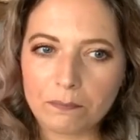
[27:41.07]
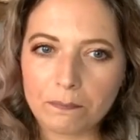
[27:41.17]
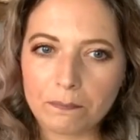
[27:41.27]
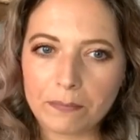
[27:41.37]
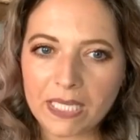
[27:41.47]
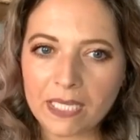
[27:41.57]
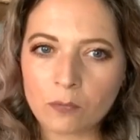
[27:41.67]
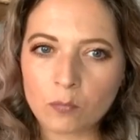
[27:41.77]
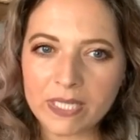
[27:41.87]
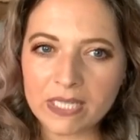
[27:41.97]
being
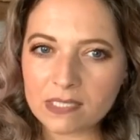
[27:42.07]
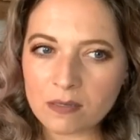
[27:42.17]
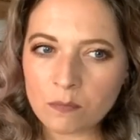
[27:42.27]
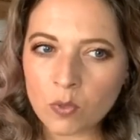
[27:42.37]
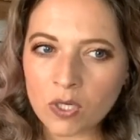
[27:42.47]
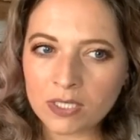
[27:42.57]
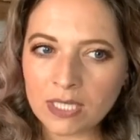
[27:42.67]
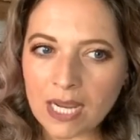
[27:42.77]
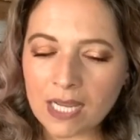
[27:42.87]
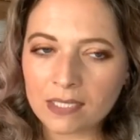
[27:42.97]
with someone,
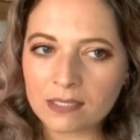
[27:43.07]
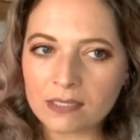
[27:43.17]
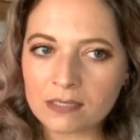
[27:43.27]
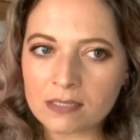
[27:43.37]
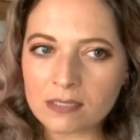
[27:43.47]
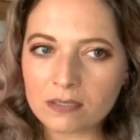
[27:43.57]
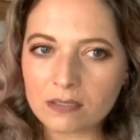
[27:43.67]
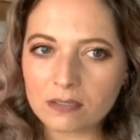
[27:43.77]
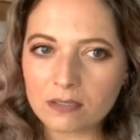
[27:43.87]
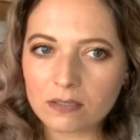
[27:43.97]
and
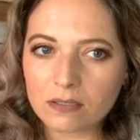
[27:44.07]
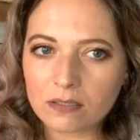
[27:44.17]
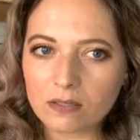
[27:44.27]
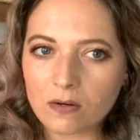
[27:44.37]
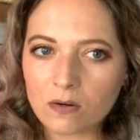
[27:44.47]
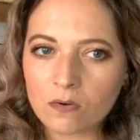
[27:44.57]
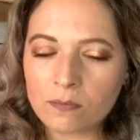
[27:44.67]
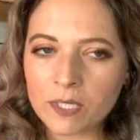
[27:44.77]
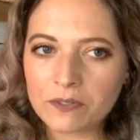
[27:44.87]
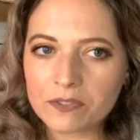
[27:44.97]

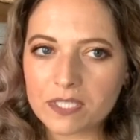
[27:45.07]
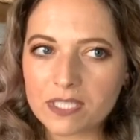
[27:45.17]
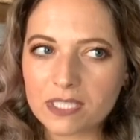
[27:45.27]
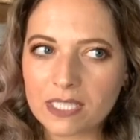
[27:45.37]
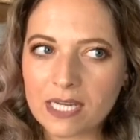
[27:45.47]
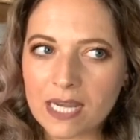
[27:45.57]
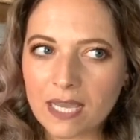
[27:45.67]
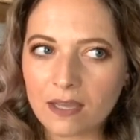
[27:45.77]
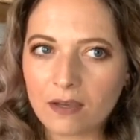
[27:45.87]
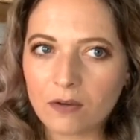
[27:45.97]
almost
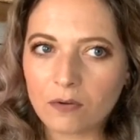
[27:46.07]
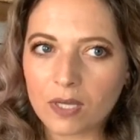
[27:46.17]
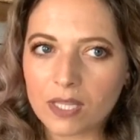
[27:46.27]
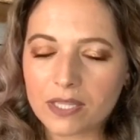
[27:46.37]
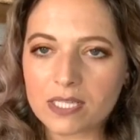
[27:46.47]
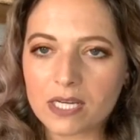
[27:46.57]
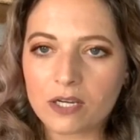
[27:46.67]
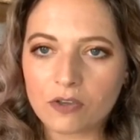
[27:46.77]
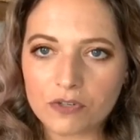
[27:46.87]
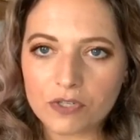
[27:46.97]
now that I
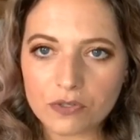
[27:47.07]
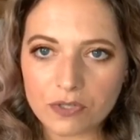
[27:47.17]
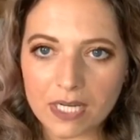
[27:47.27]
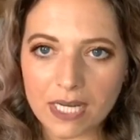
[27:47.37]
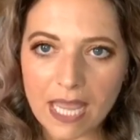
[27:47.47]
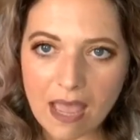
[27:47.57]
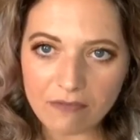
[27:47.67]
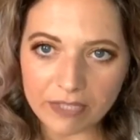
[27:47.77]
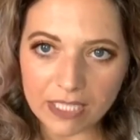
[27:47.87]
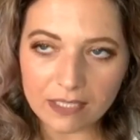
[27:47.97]
know for sure that I have
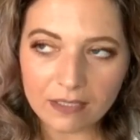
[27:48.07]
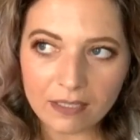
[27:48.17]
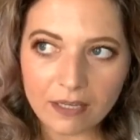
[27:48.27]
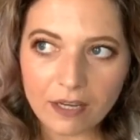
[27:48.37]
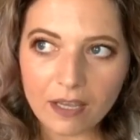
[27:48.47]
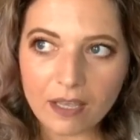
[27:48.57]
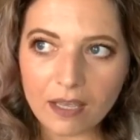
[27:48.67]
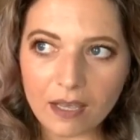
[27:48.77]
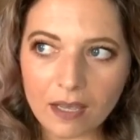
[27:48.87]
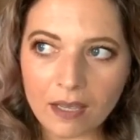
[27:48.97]
it,
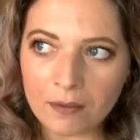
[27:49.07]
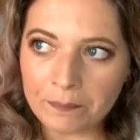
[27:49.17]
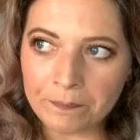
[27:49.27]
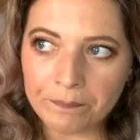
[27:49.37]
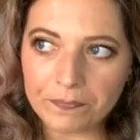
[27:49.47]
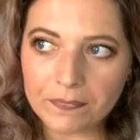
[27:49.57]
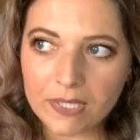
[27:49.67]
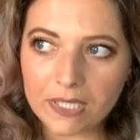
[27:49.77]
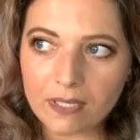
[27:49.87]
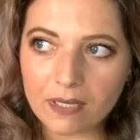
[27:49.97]
I'm
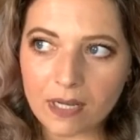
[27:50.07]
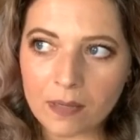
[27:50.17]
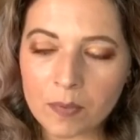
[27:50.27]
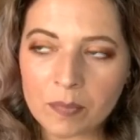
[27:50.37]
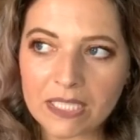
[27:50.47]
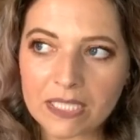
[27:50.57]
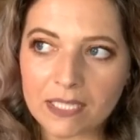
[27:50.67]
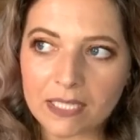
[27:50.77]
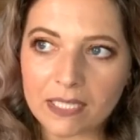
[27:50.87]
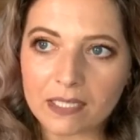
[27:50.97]
a bit
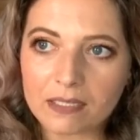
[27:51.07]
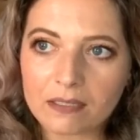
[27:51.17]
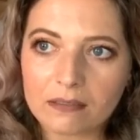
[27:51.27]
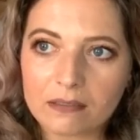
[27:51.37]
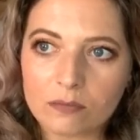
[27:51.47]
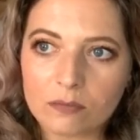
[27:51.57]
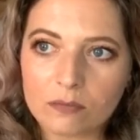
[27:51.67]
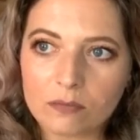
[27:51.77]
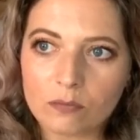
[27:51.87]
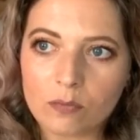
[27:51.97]
like,
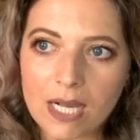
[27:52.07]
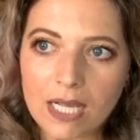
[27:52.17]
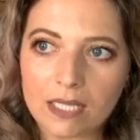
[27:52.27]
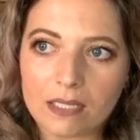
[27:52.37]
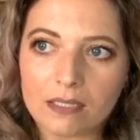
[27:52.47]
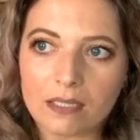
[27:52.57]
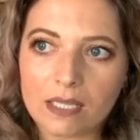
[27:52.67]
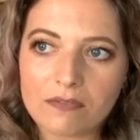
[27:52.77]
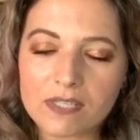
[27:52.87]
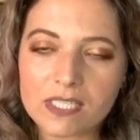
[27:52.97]
well,
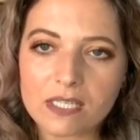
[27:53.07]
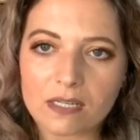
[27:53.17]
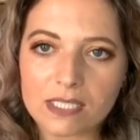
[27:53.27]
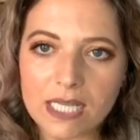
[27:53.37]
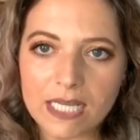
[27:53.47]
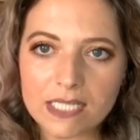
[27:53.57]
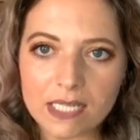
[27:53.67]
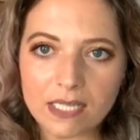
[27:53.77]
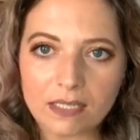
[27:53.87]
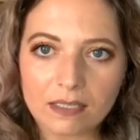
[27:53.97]
if I start
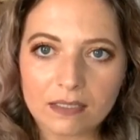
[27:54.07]
dating,